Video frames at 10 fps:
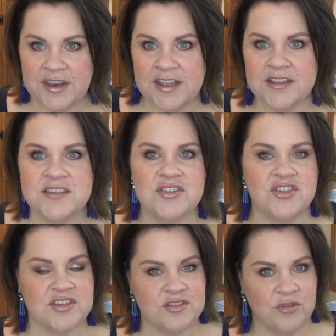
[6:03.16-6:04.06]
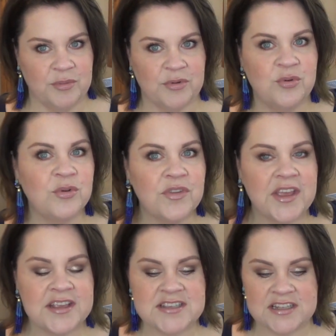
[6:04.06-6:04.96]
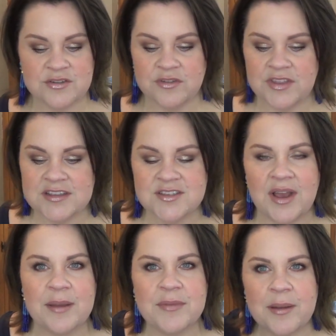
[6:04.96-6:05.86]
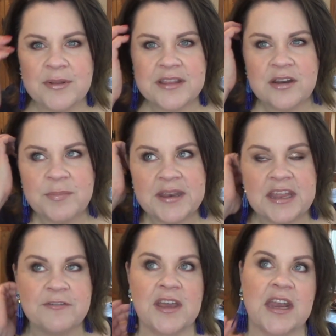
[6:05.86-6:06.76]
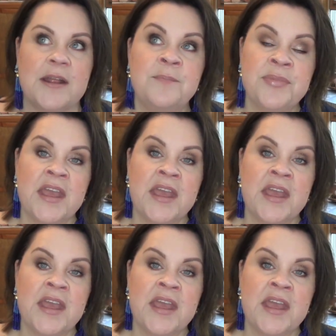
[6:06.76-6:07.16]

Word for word: days, just normal cool days, that sort of thing. So I'm, I'm a little bit iffy on it.